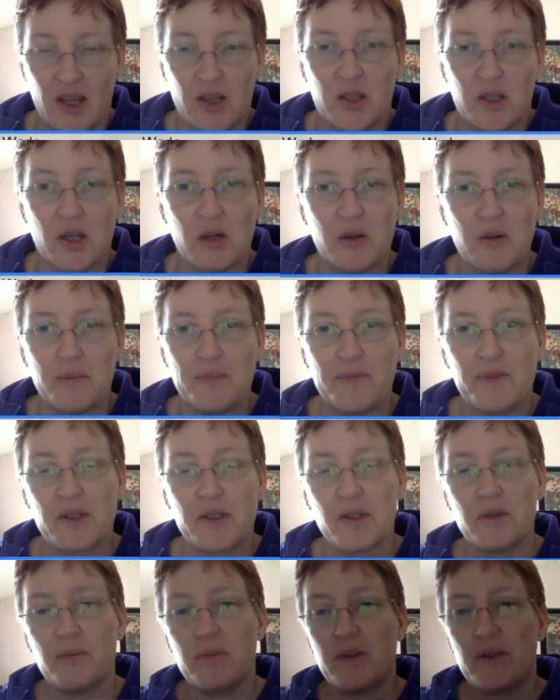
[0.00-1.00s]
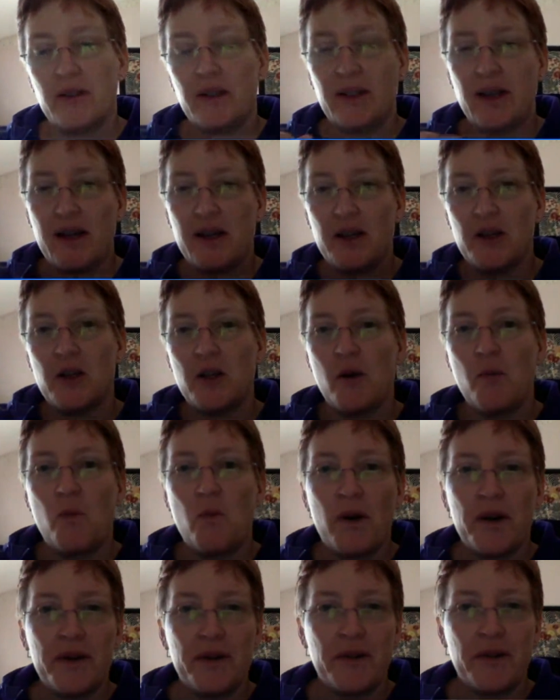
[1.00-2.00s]
So so you know,
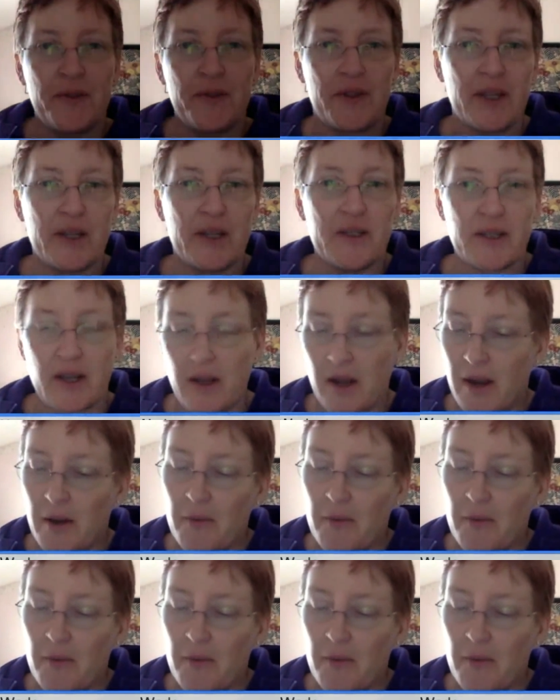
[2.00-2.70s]
one of the things I, I